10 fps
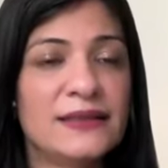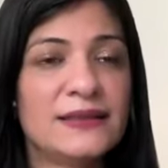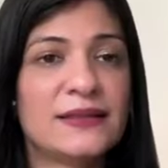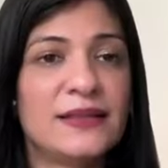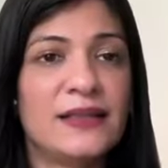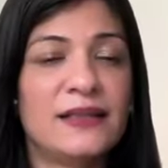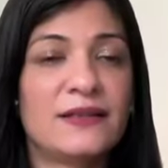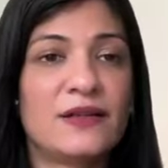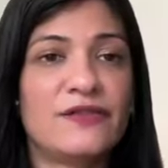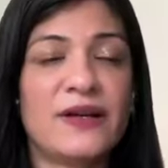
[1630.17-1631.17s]
is the
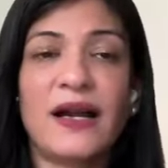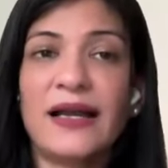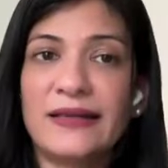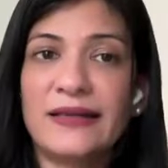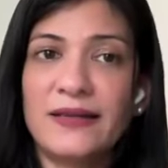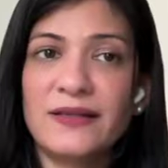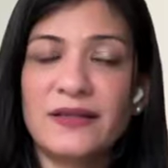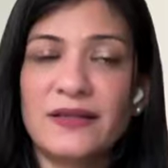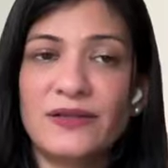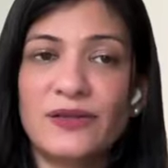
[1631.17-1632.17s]
layer of our
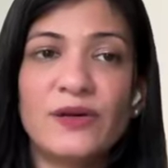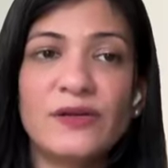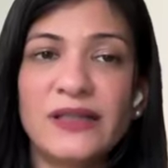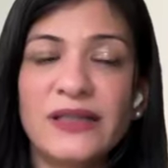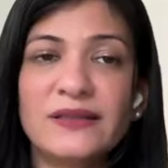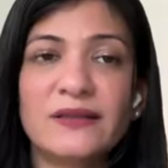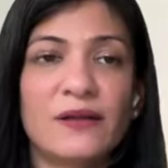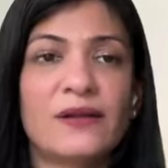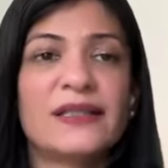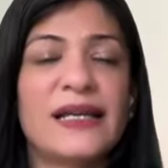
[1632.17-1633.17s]
identity
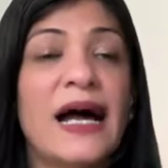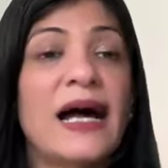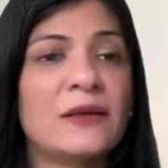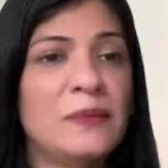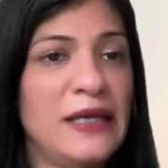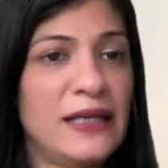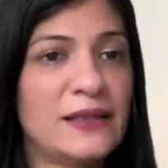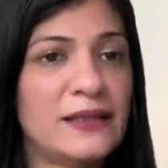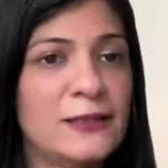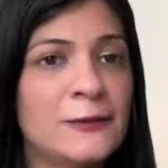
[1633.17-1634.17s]
stories or the I
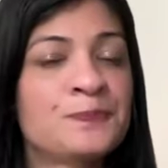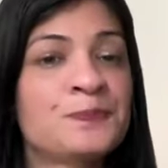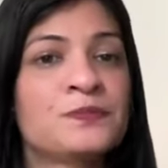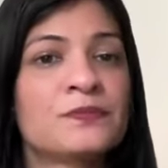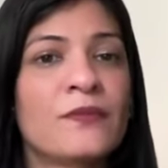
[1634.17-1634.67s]
maker.